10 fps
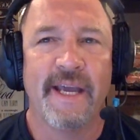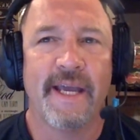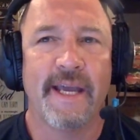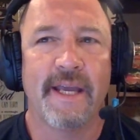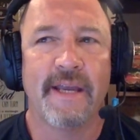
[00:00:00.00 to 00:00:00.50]

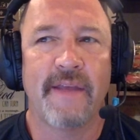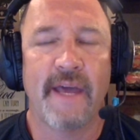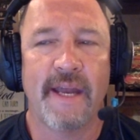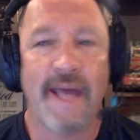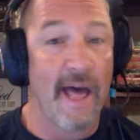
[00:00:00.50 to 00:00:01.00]
and
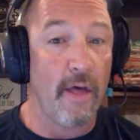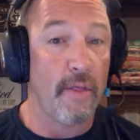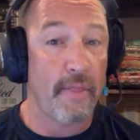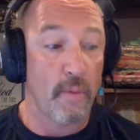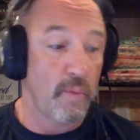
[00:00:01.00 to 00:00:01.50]
that
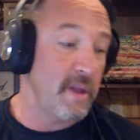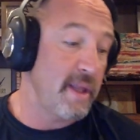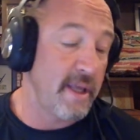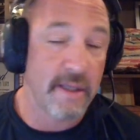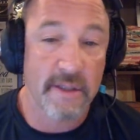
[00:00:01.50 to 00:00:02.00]
health
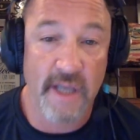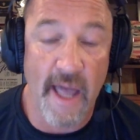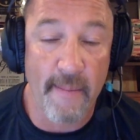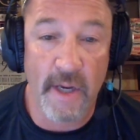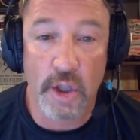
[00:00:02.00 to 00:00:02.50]
really is a
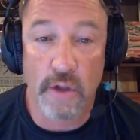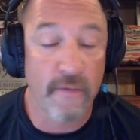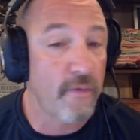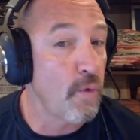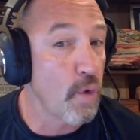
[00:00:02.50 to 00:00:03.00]
combination
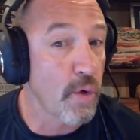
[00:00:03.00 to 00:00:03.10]
of four